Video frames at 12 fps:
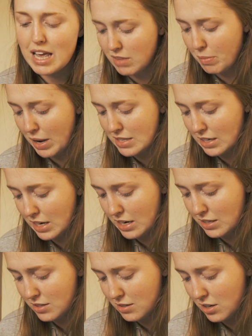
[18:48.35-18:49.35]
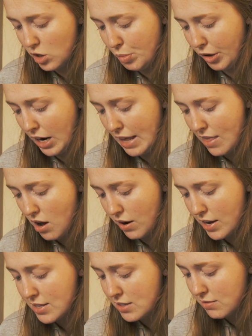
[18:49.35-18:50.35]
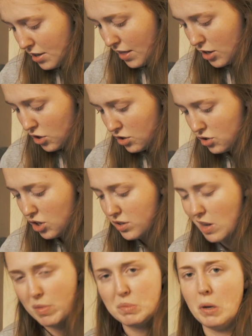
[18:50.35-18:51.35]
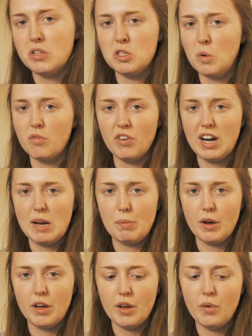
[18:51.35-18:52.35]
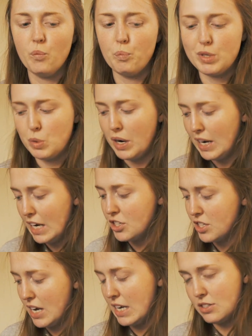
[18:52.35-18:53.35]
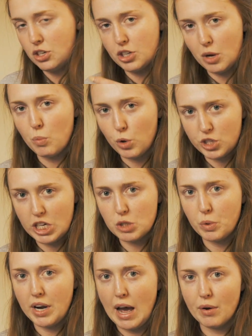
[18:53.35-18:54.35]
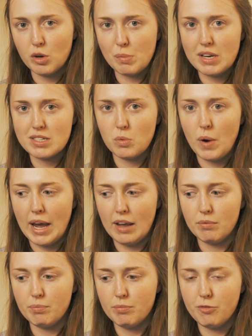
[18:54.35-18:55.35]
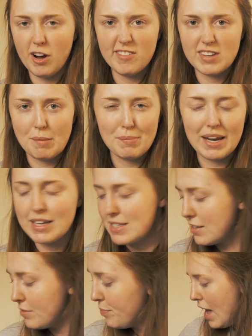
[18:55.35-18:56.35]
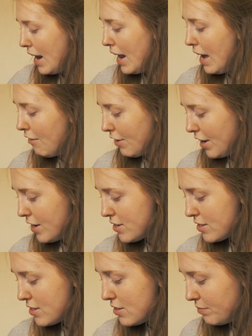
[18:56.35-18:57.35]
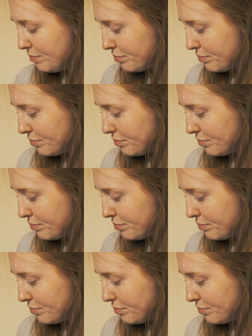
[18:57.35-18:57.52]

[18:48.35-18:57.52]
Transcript: They basically just lubricate the eyes, so then you just use them as much as you want really, but between each of these, so you don't wash each one out, you're meant to wait 5-10 minutes. Hilarious.